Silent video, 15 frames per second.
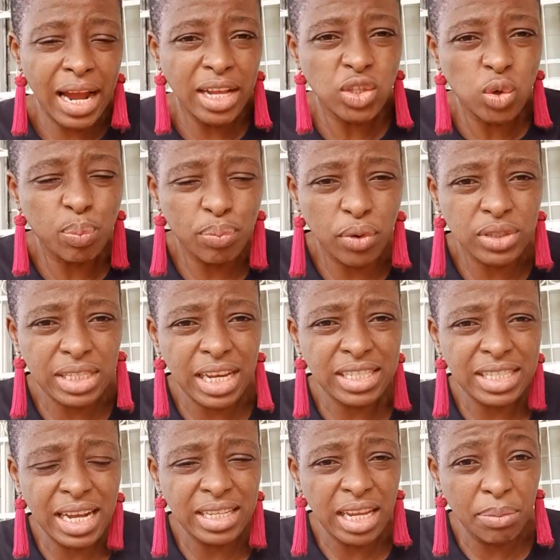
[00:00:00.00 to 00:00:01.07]
to process
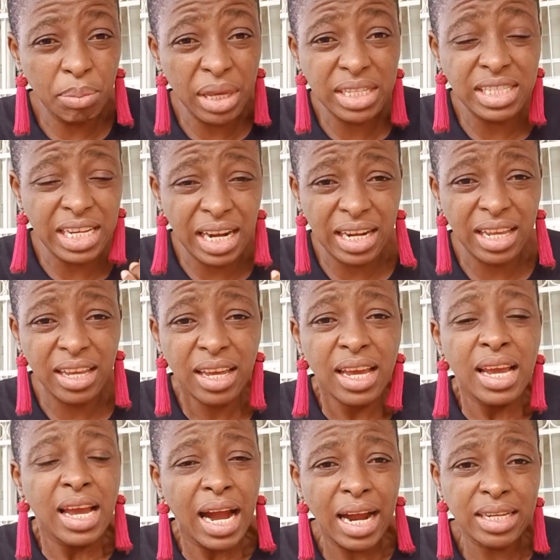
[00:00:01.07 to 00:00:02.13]
that immediately
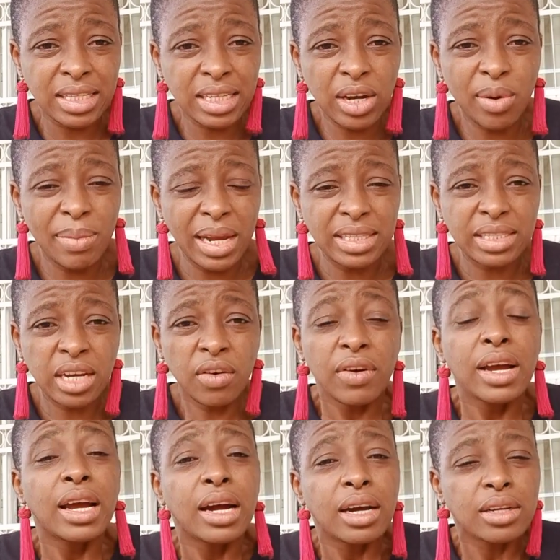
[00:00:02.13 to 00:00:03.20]
and tell myself,
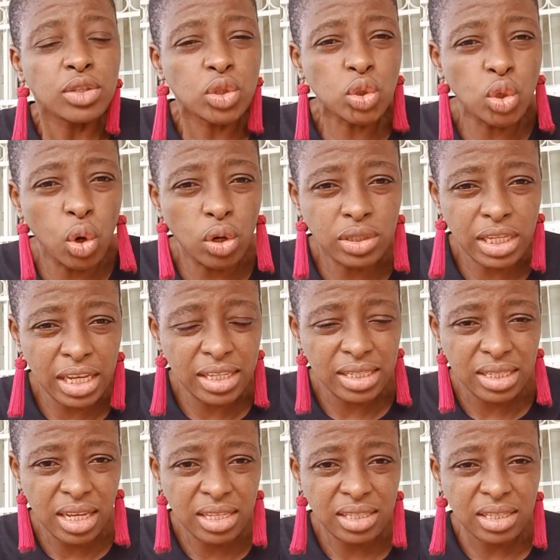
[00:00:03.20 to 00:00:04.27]
don't
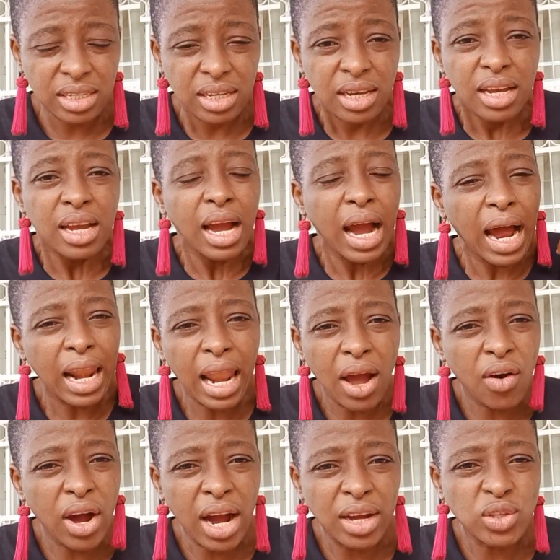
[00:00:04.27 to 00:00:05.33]
insist.
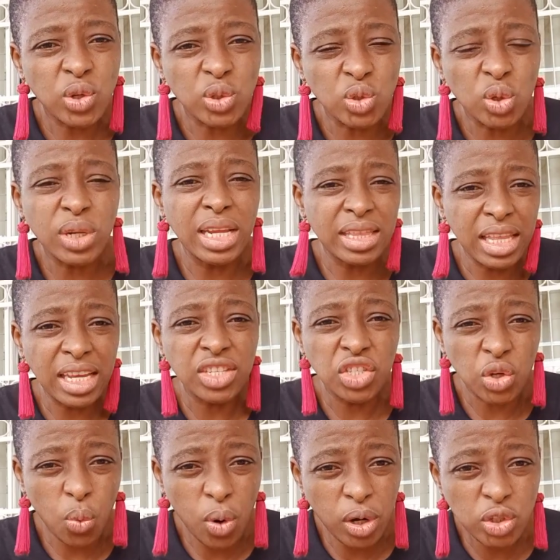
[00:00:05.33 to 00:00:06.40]
Allow her to do the things
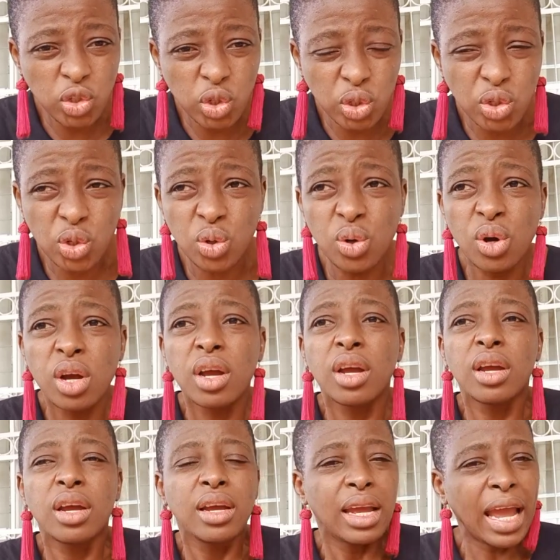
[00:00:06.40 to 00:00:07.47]
she wants to do
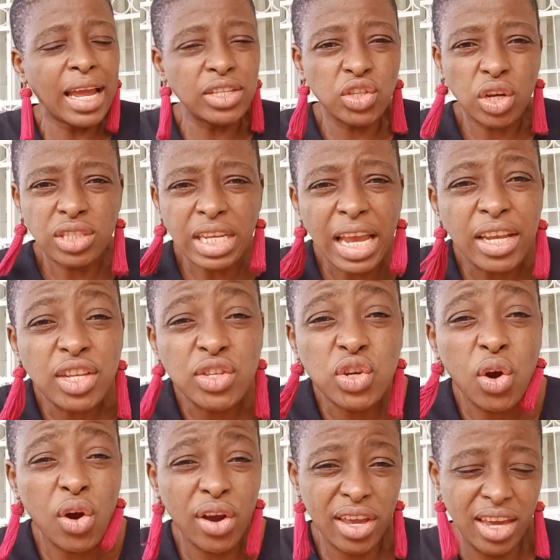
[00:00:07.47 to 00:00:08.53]
and just
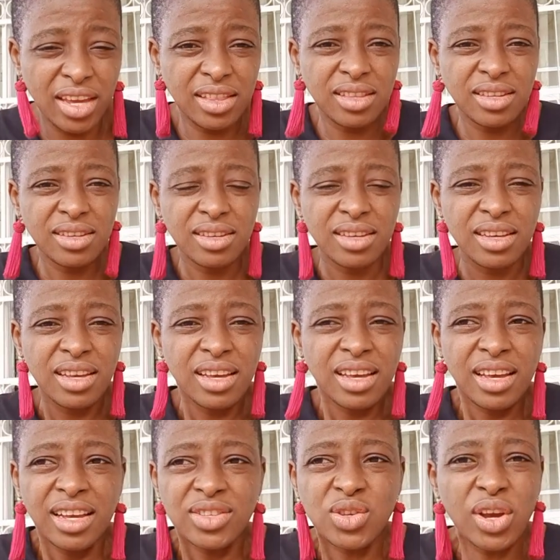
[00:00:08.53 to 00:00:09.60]
enjoy it.
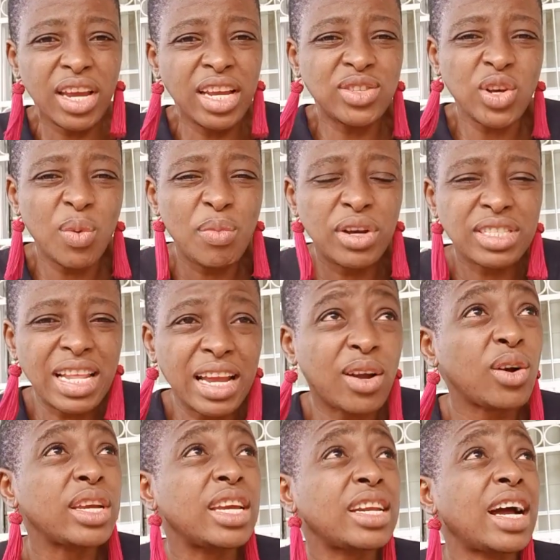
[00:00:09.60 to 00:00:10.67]
So it's almost like
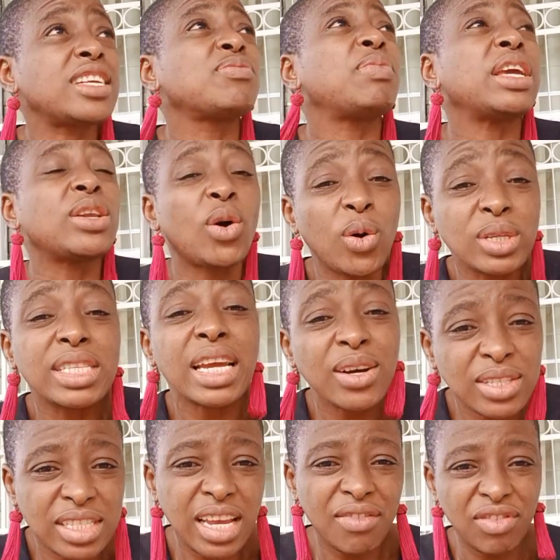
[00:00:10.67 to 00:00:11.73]
it has been hotel
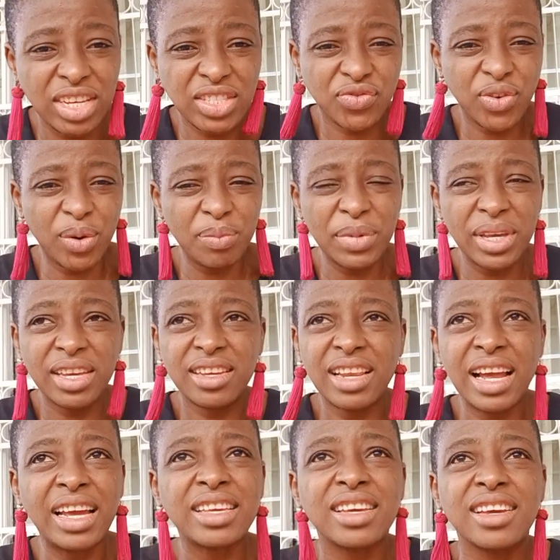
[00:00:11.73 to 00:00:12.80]
service for me.
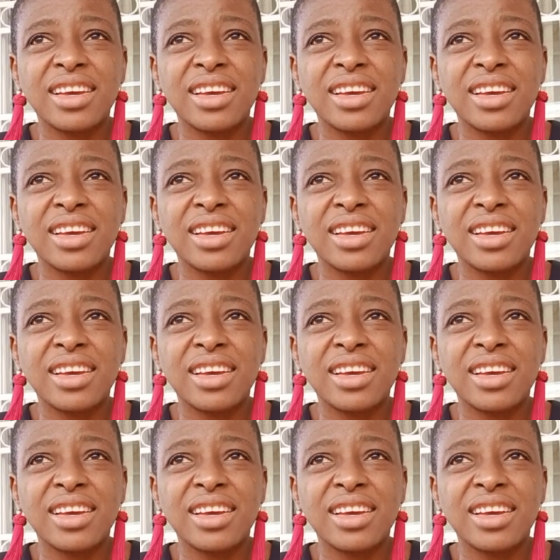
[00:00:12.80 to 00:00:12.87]
Like,